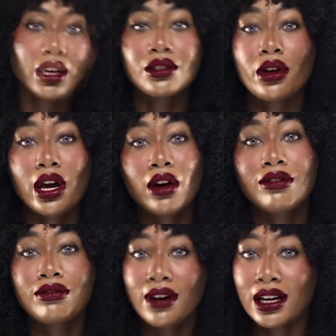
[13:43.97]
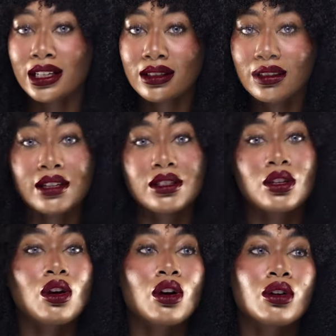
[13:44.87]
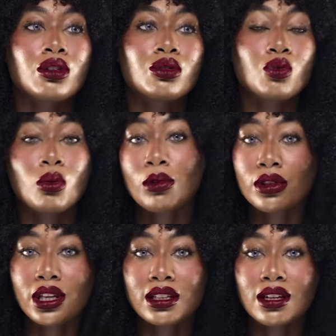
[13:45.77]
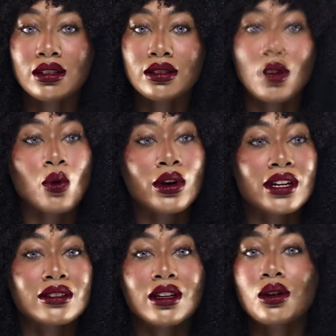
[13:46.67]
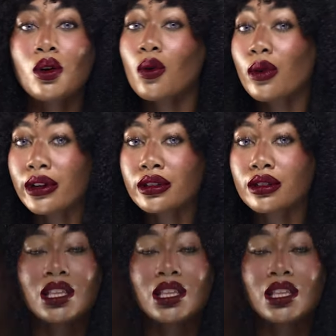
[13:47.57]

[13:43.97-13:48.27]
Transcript: Is your hair fine? Is it a normal thickness, or is it coarse?